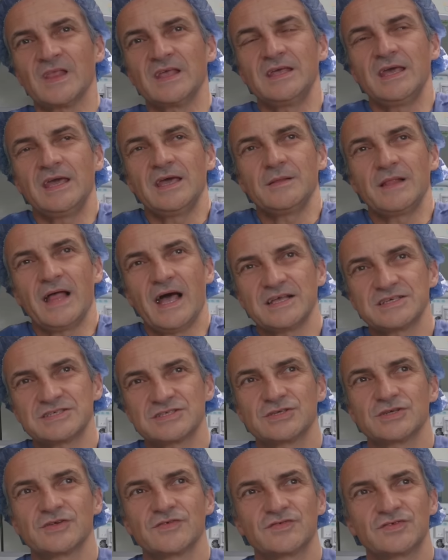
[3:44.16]
Yeah,
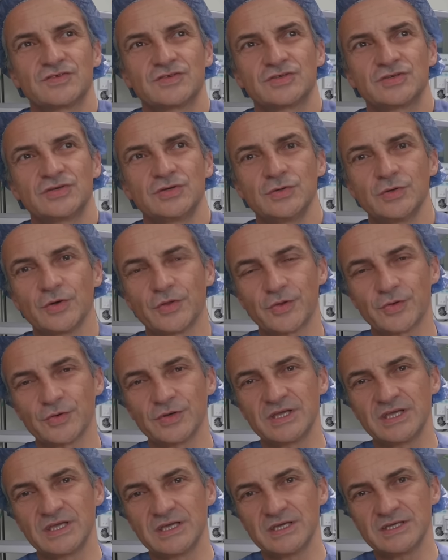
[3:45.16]
last sort of two or
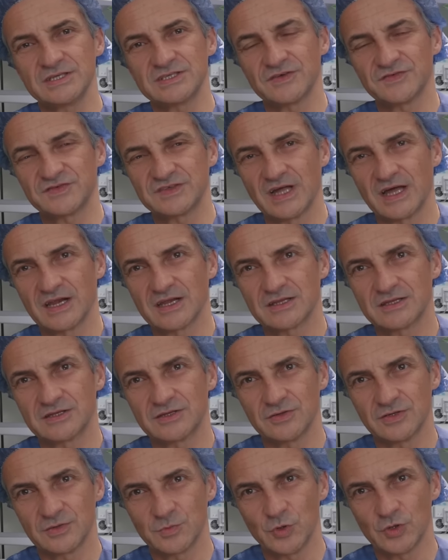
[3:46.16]
three years, I've started
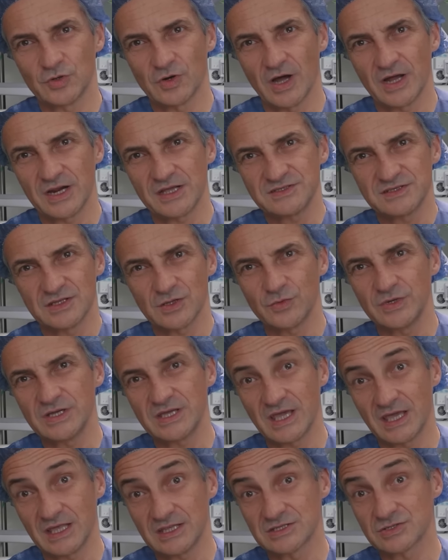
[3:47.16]
doing more riding. So the
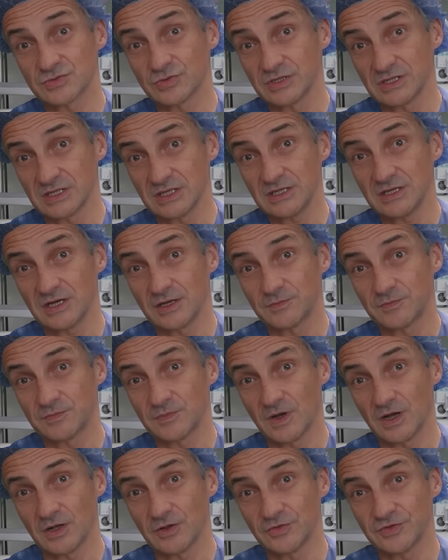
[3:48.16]
weekends, really,
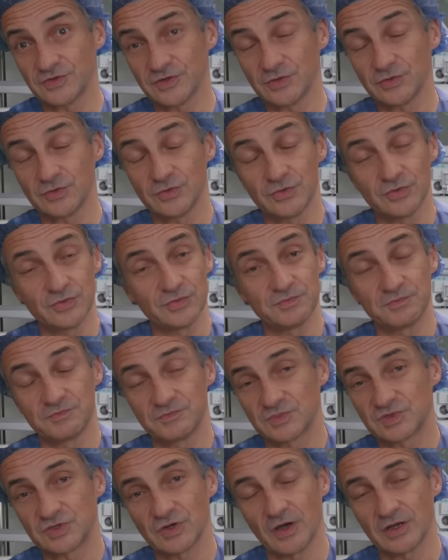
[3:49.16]
I, will do
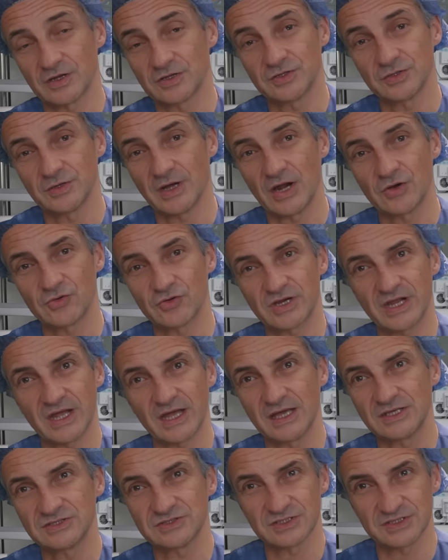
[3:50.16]
try to do 100
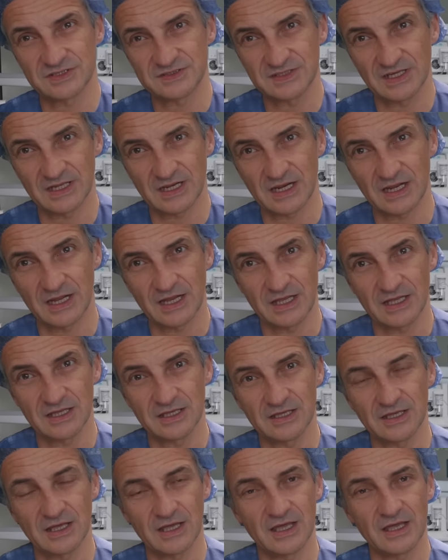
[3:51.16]
k's on a
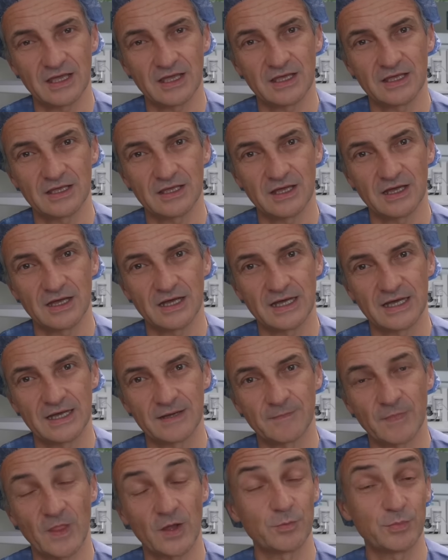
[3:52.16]
Saturday
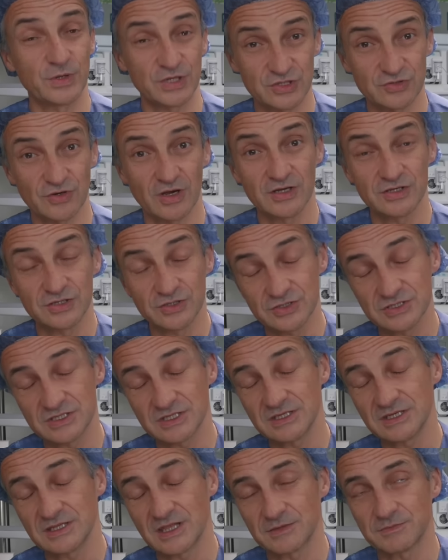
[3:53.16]
um, on Beach Road
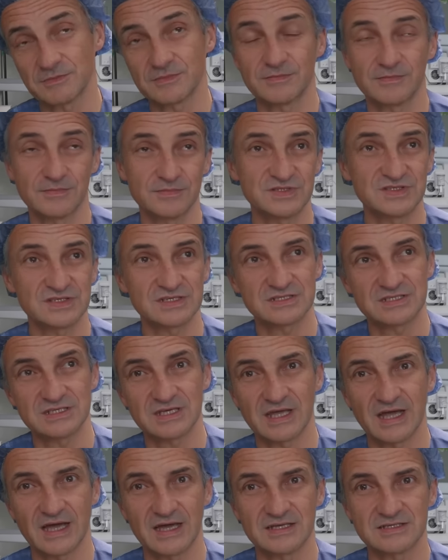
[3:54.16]
usually, then 60
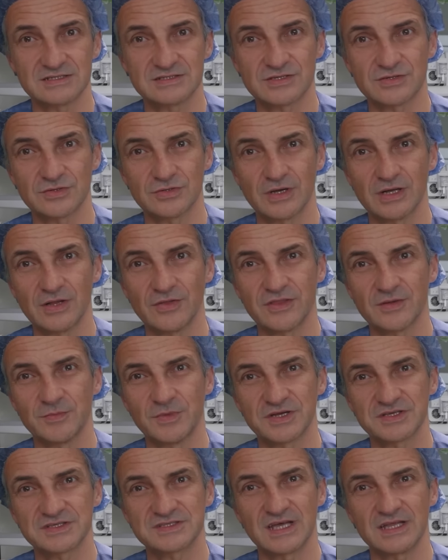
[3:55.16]
k's through Eltham
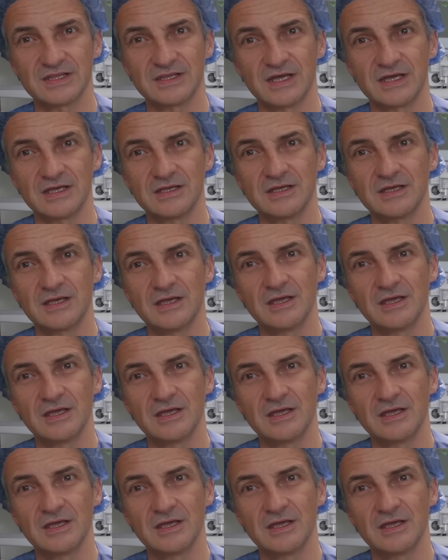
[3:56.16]
on a Sunday